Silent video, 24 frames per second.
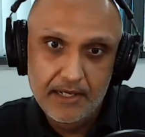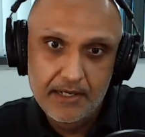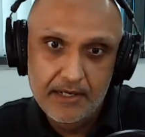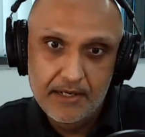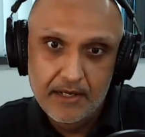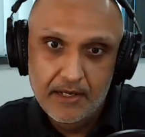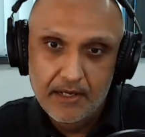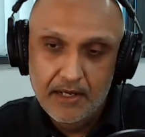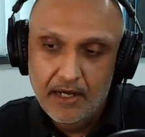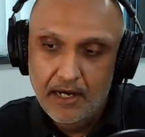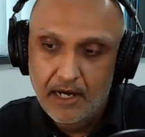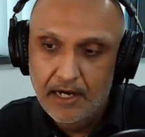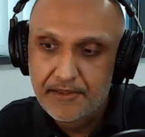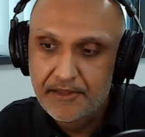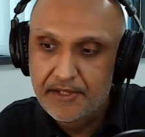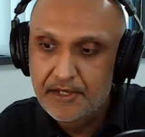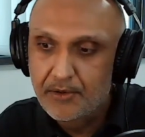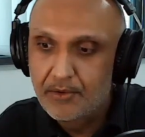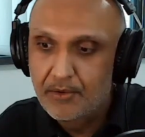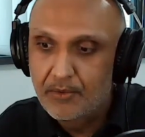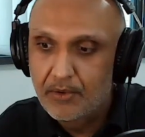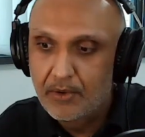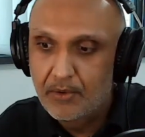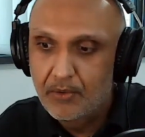And I
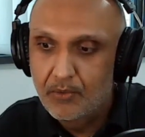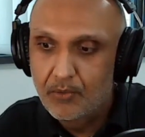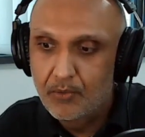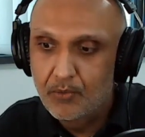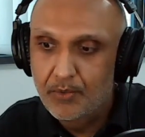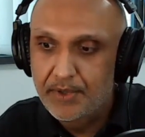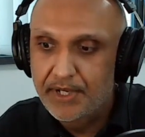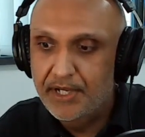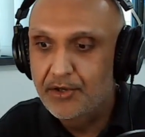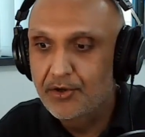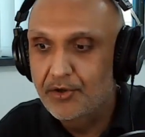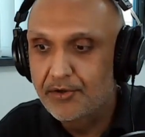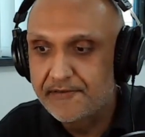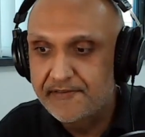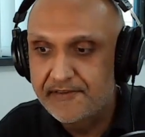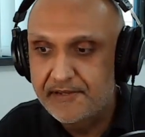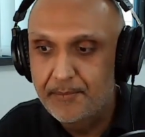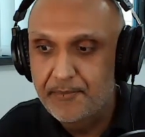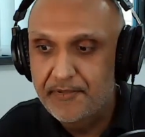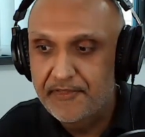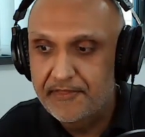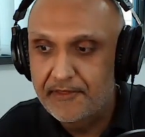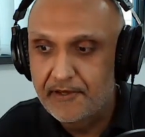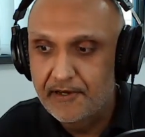think we can all
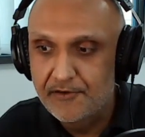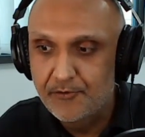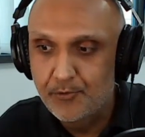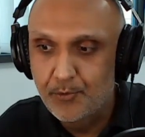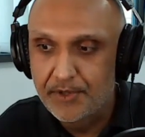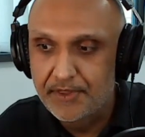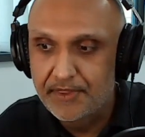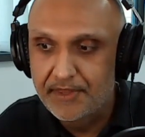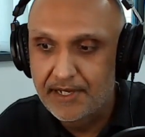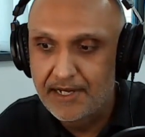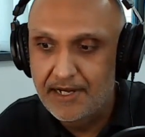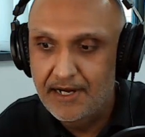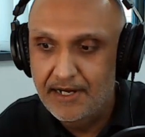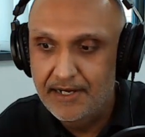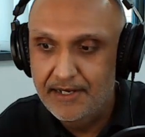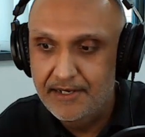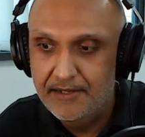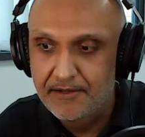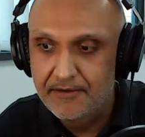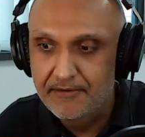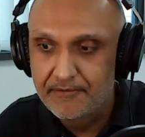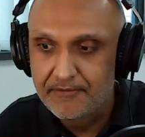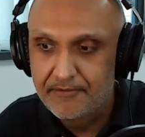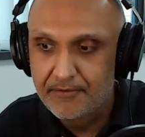sympathize with the
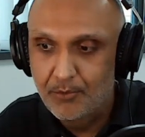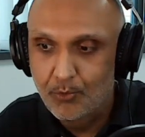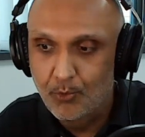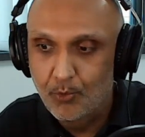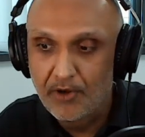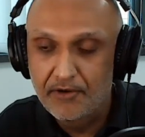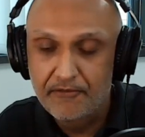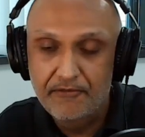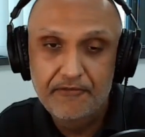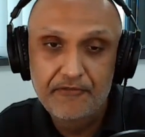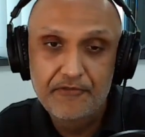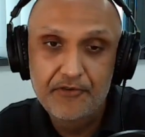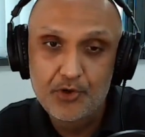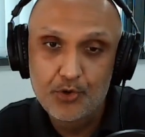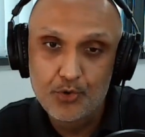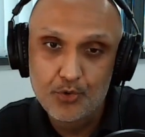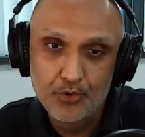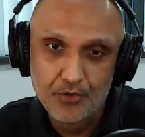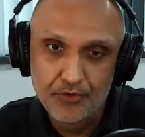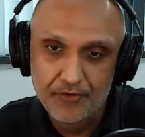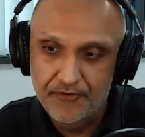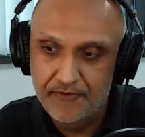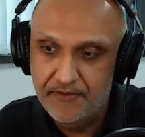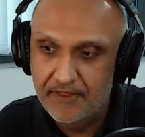kind of what
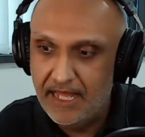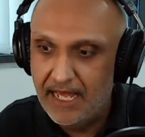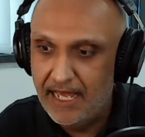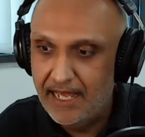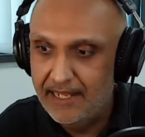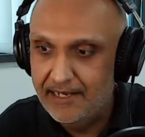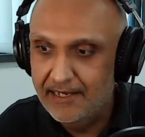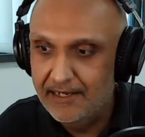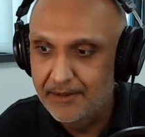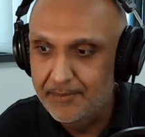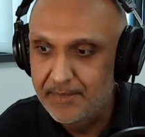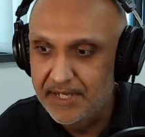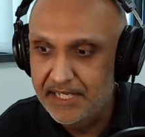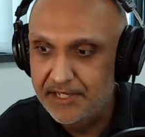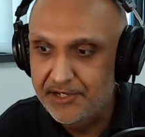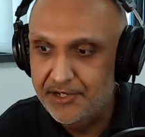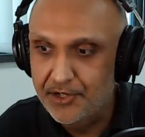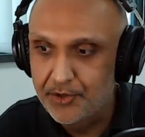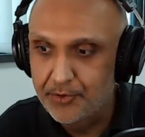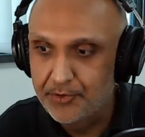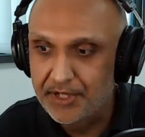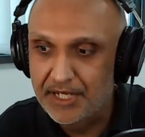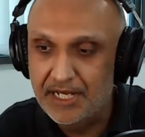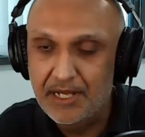fuels that. I mean,
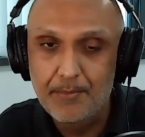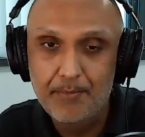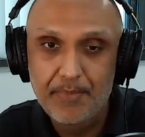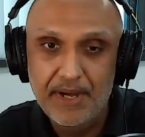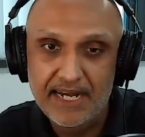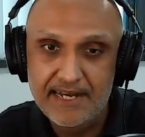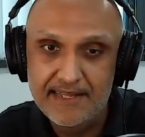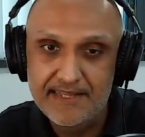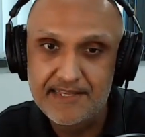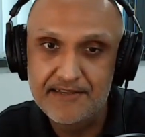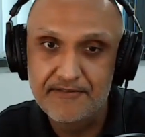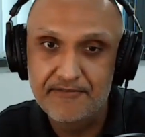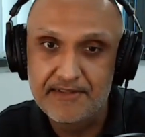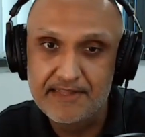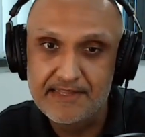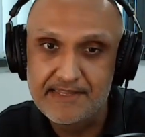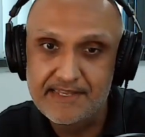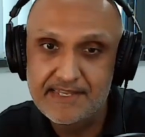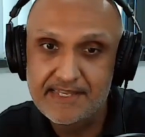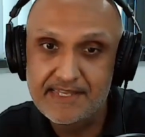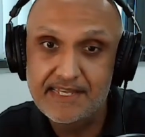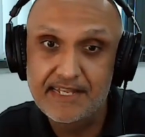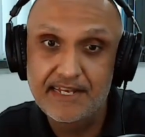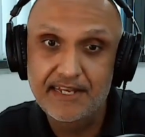the competitive and
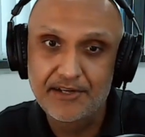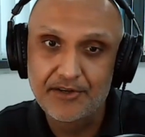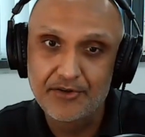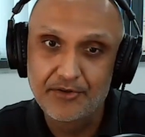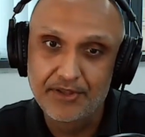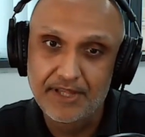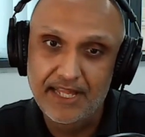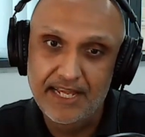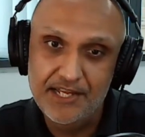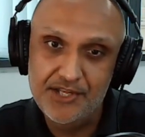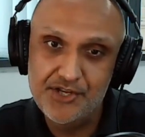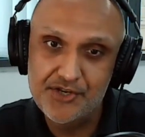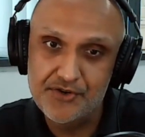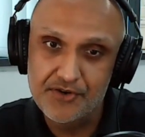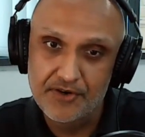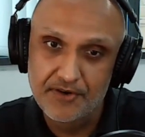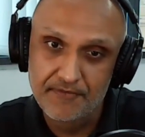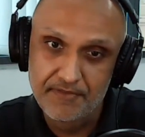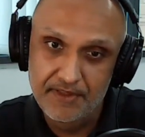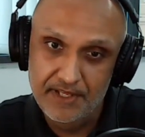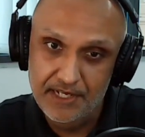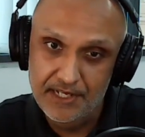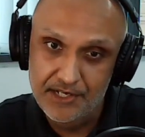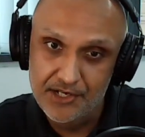cynical nature
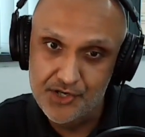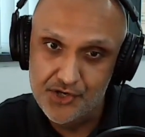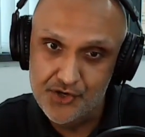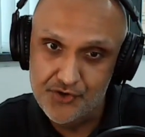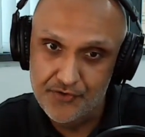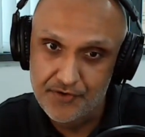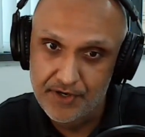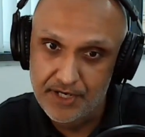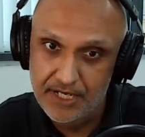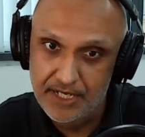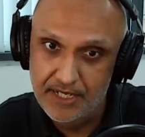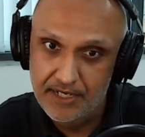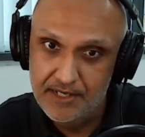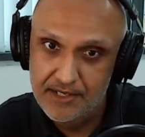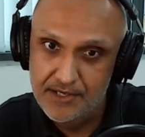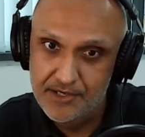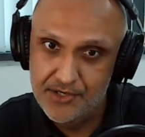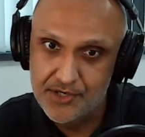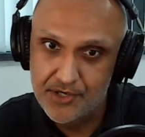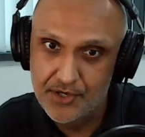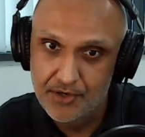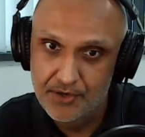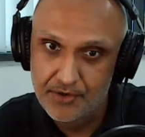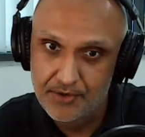of the industry.
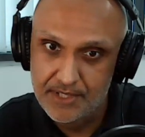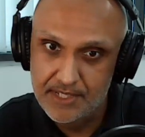So